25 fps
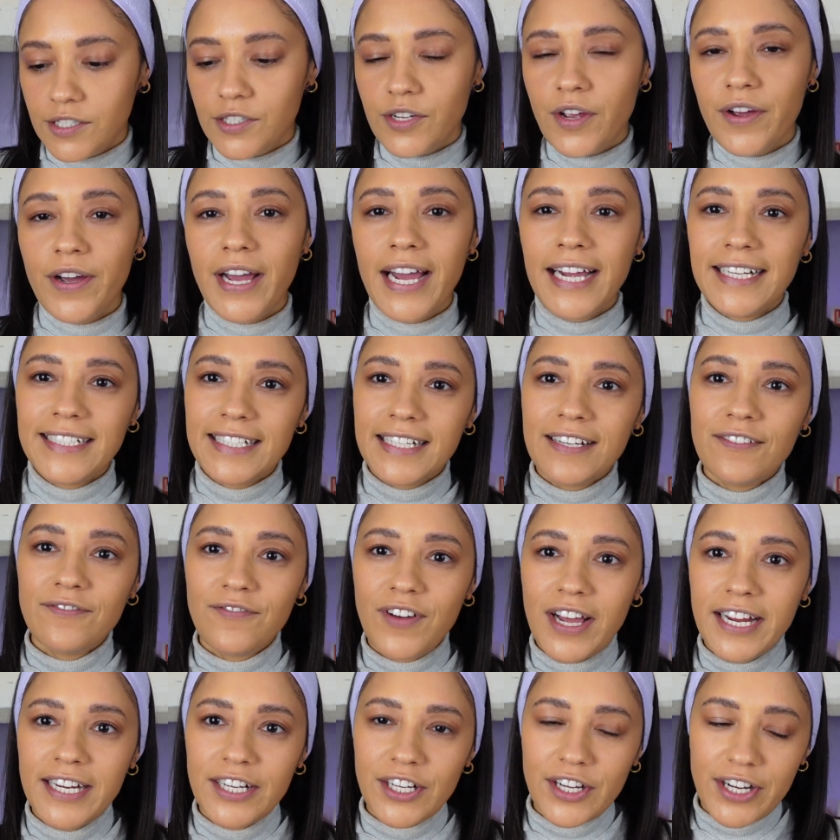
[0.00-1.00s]
So I didn't
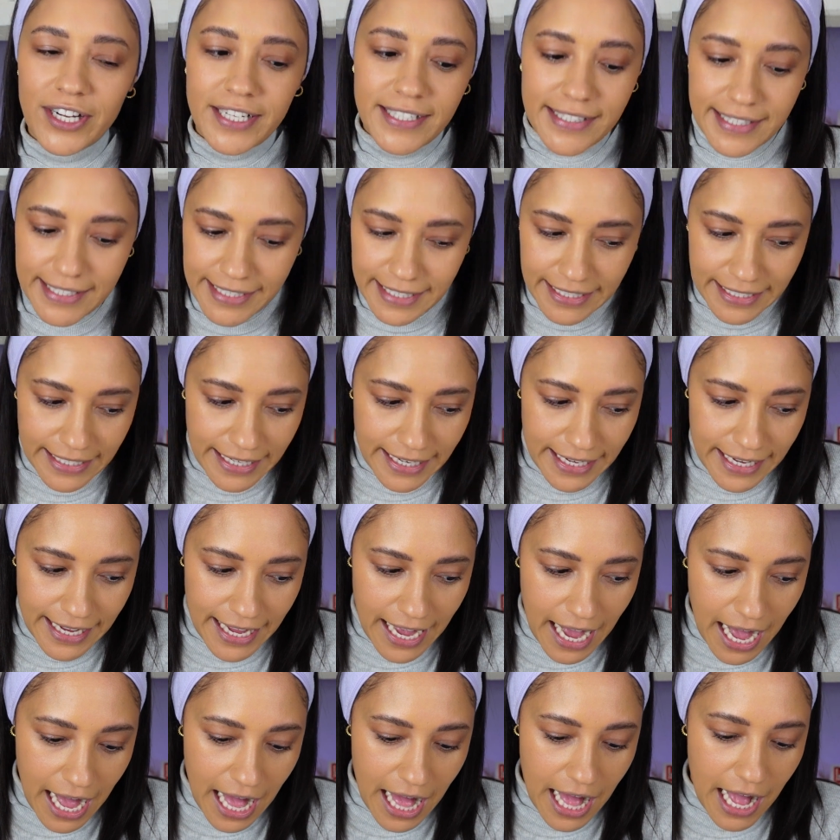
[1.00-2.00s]
find a concealer.
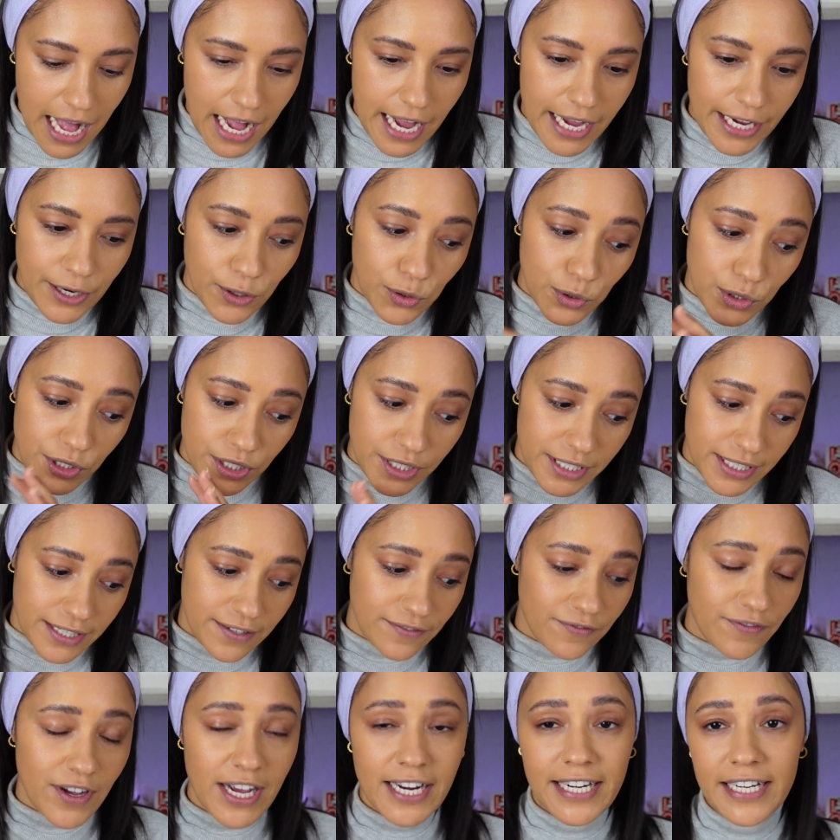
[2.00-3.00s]
I also didn't
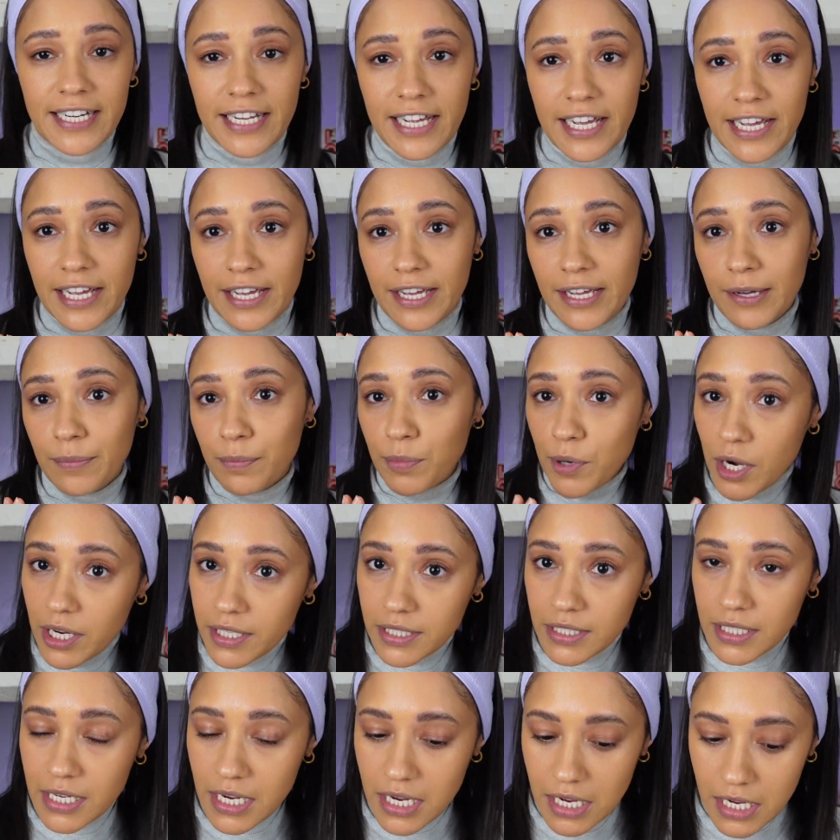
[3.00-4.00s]
find a
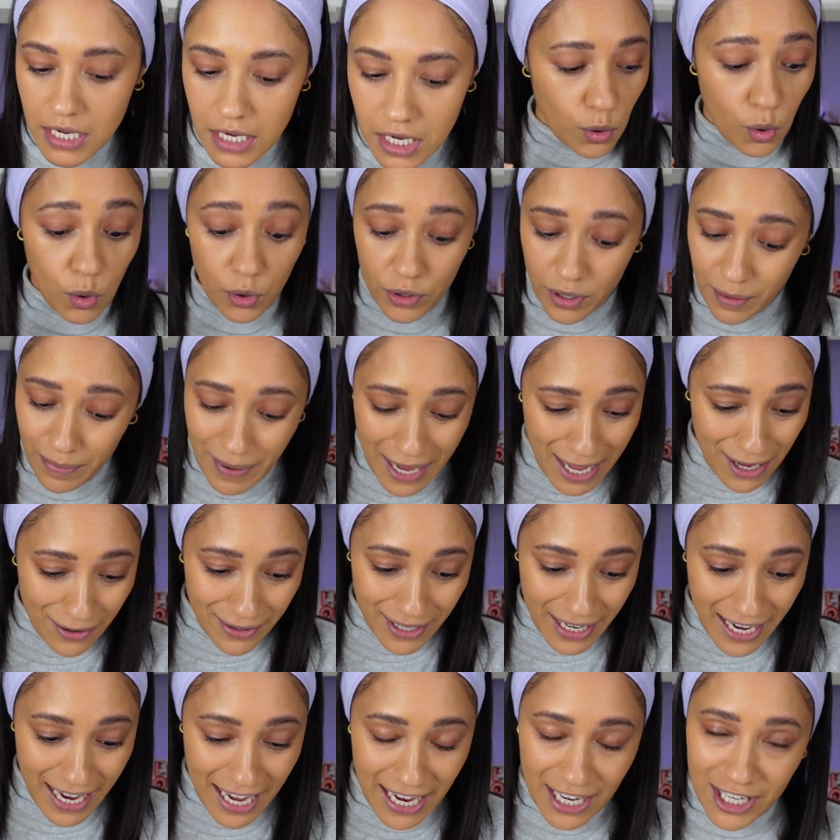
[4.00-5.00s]
bronzer or a
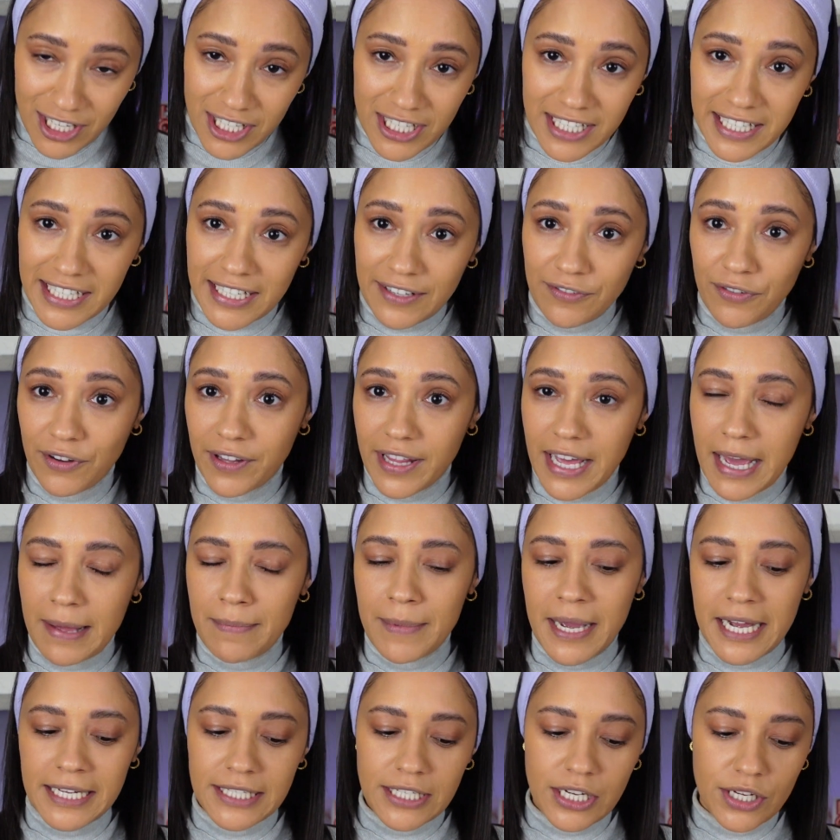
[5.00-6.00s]
powder, actually, for that
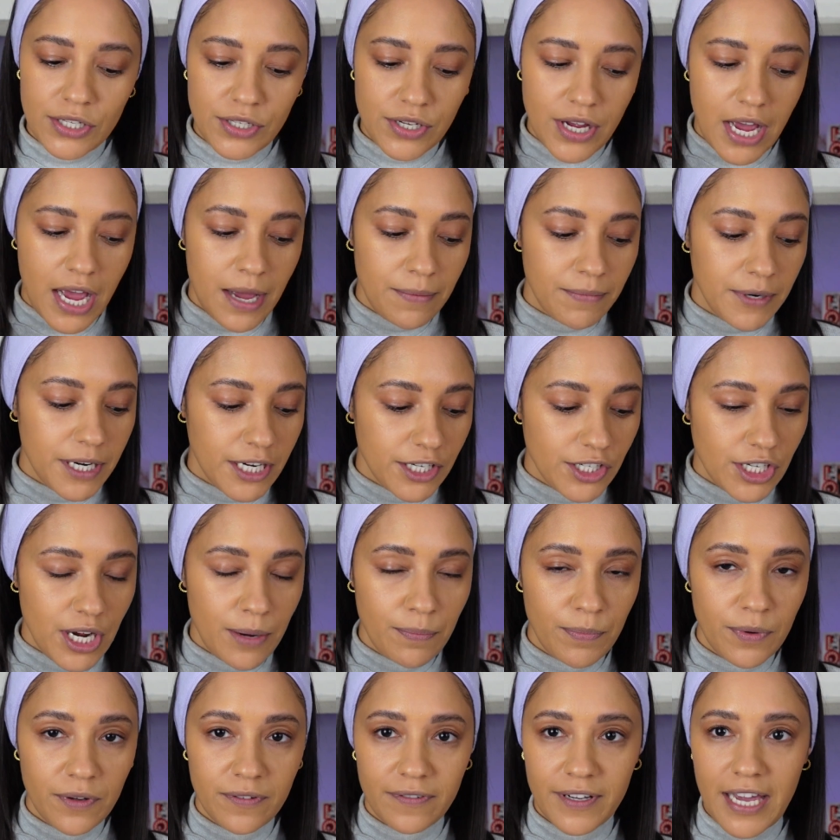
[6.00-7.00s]
matter. So I'm gonna
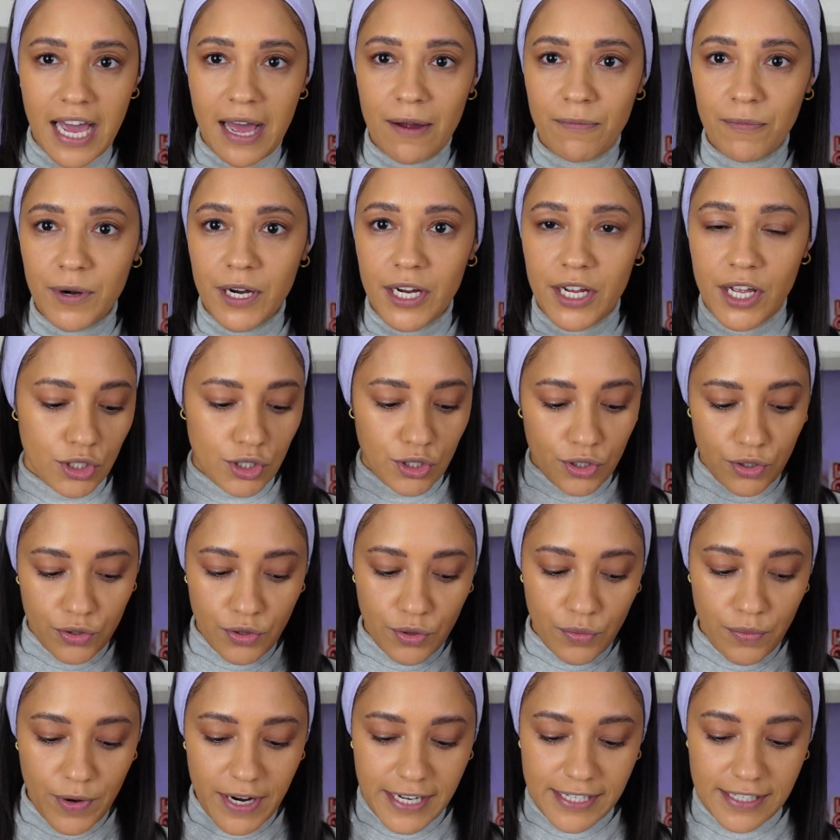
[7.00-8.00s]
jump off camera, do
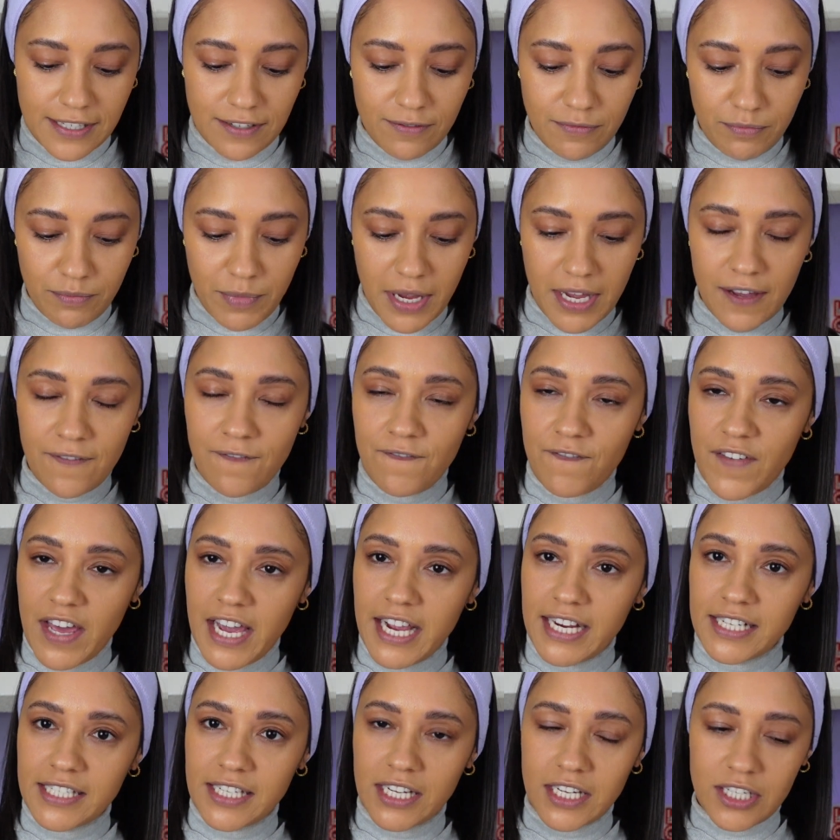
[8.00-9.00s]
the rest of my
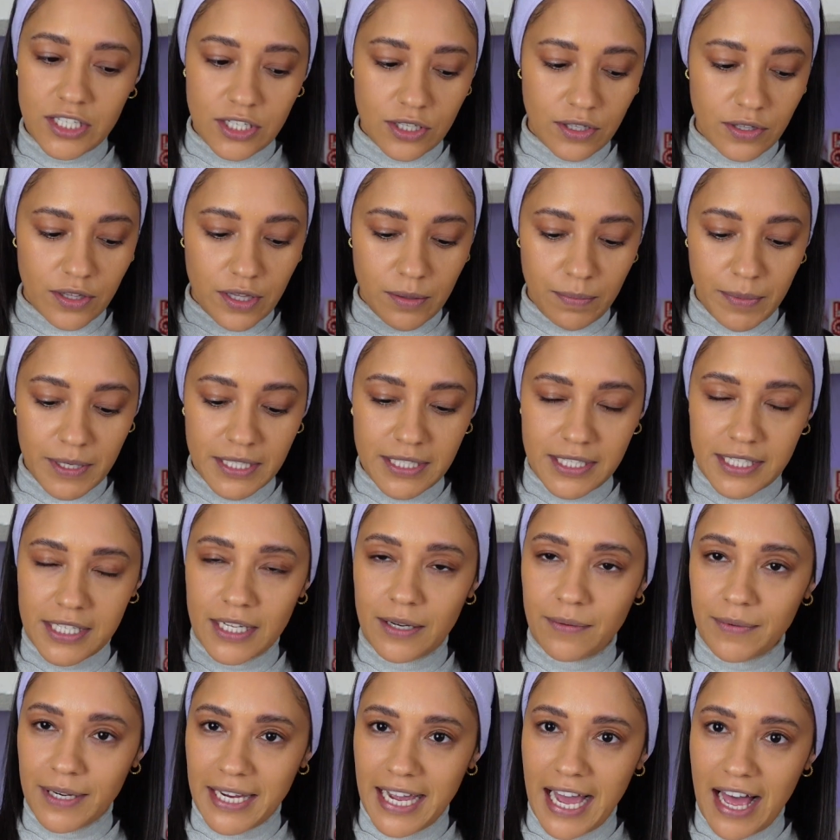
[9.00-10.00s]
face until the bits
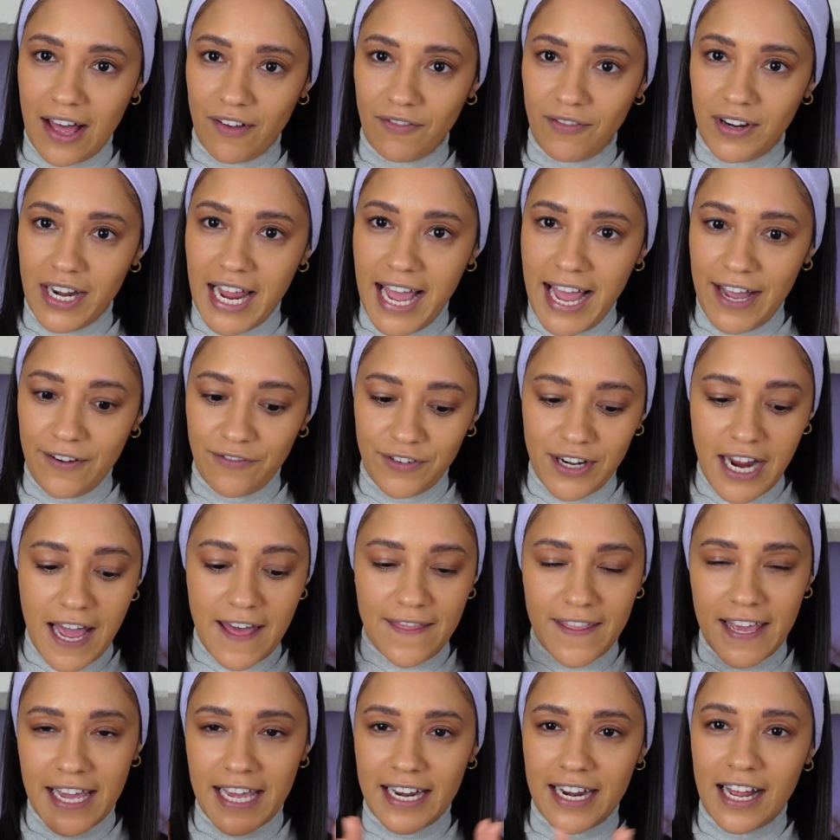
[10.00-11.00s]
that we have left,
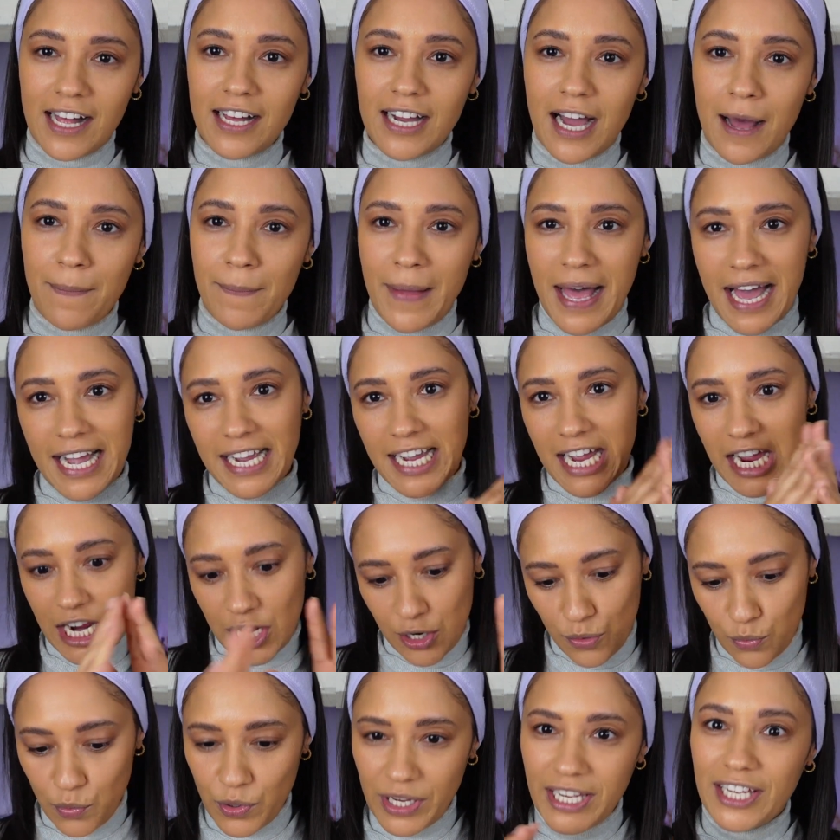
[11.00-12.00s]
and then I'll come back
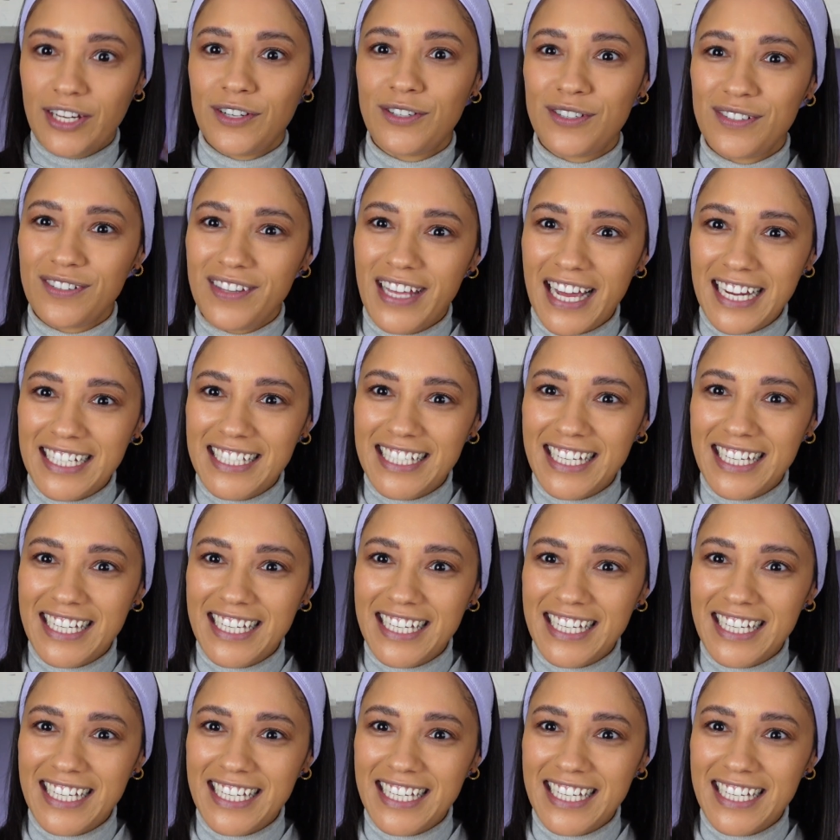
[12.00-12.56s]
and we can do that